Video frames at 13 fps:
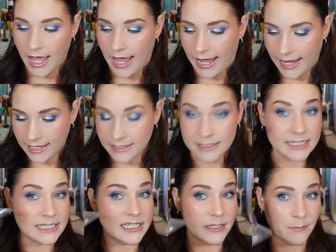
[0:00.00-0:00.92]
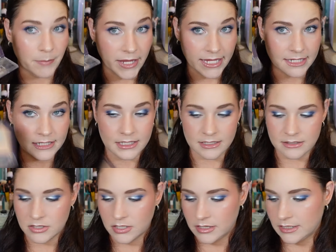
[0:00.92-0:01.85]
And the companion
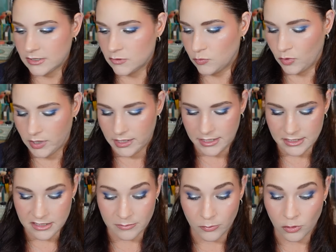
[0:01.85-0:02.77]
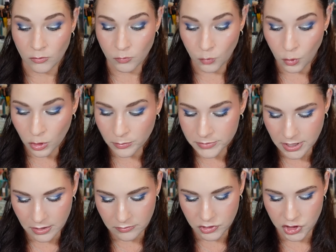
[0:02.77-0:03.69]
to this one is the more warm
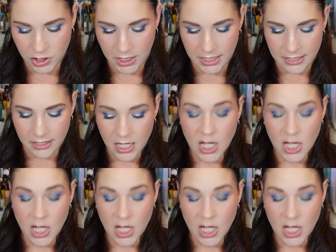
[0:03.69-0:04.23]
tone shade,